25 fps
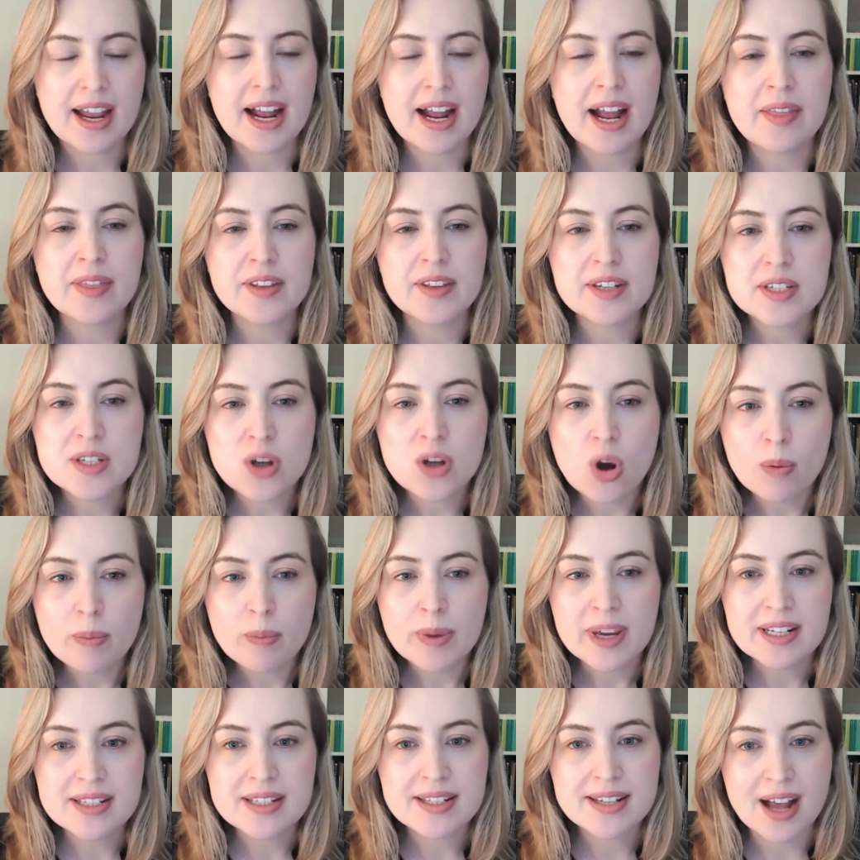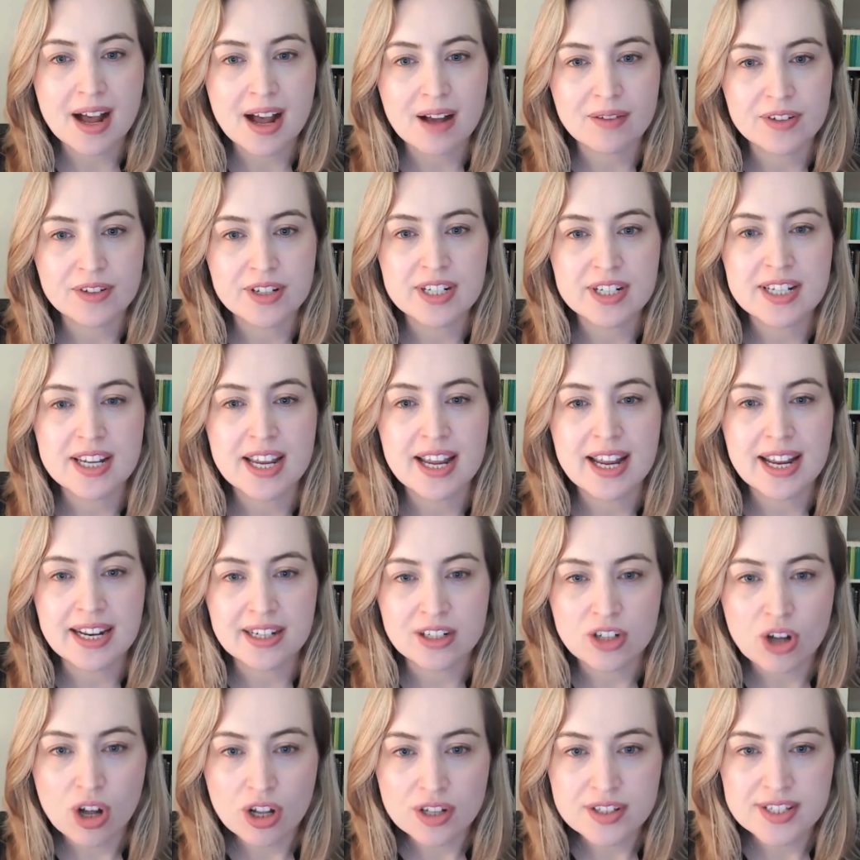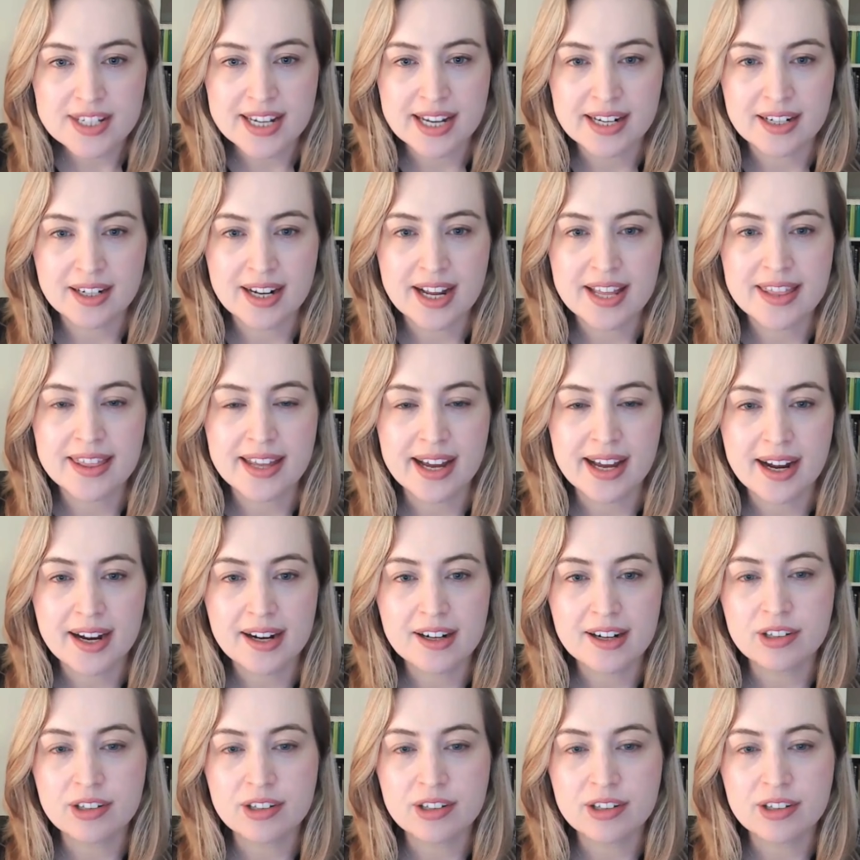And the topics covered in content like that